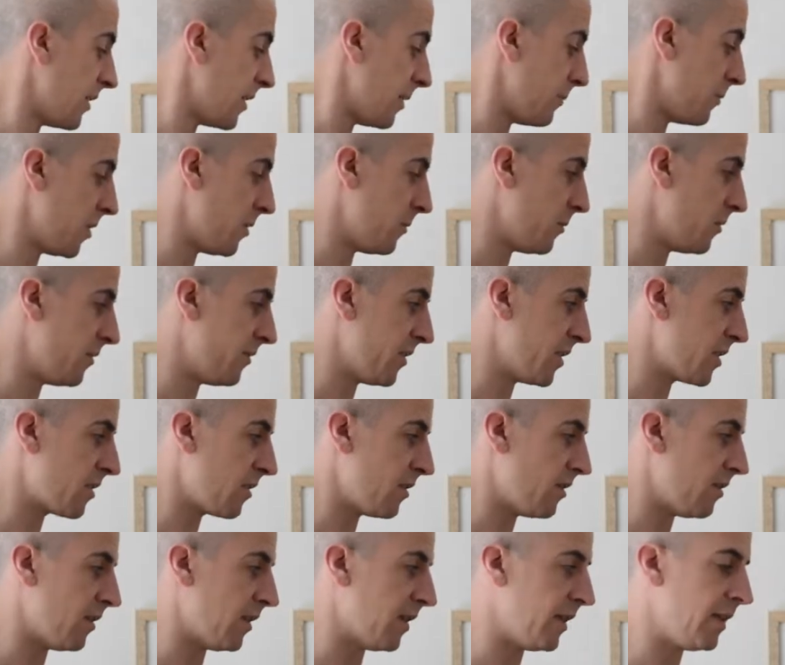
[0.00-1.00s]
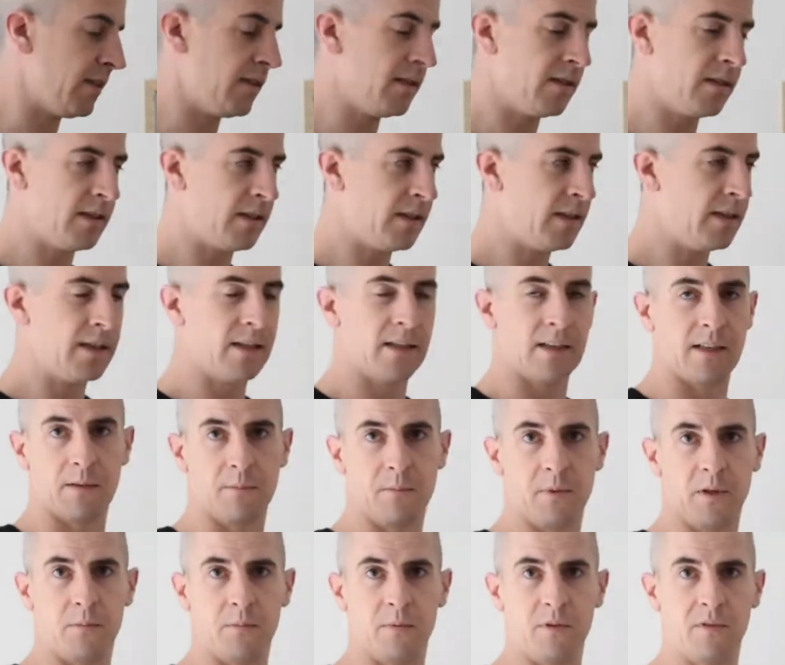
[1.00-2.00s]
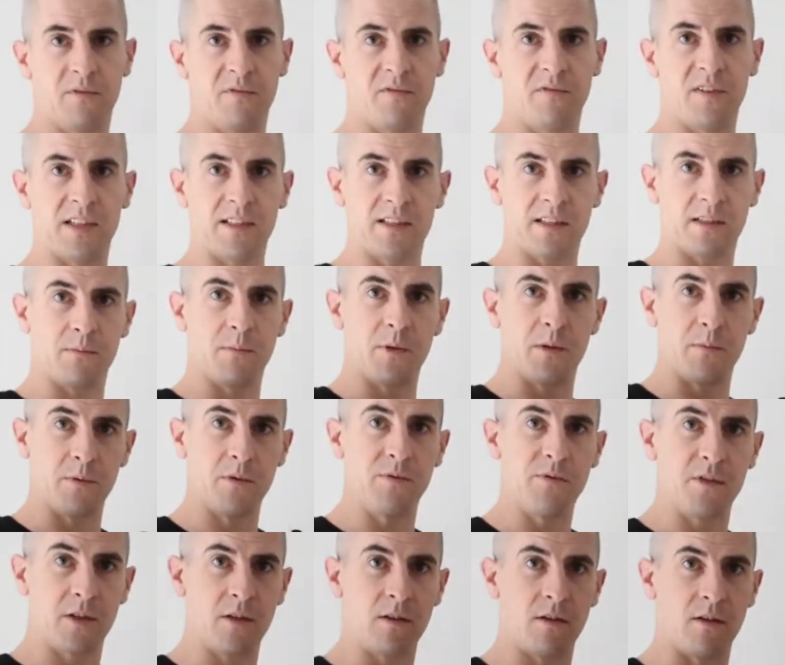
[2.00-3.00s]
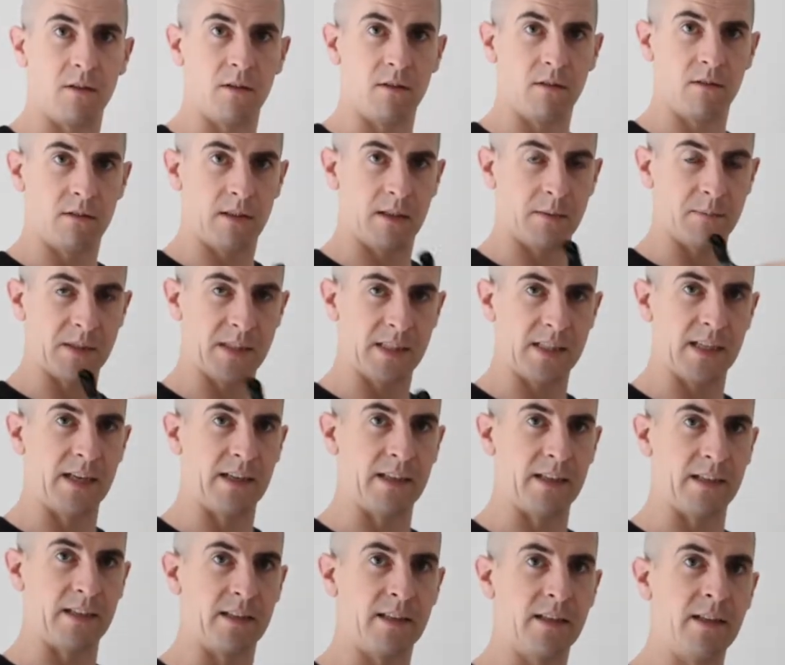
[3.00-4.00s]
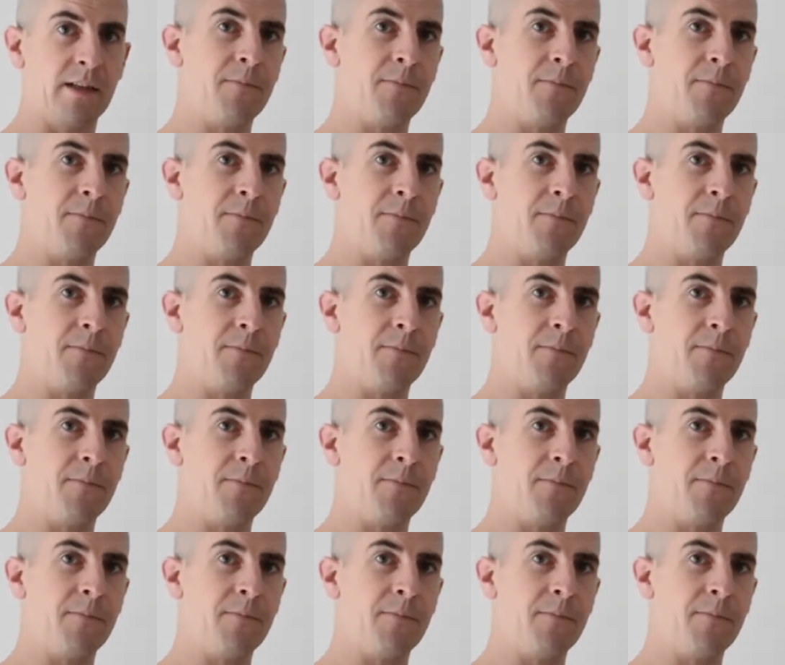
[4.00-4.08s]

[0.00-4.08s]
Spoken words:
I'm not moving slowly, and I'm not moving fast, I'm not moving at all. I'm static.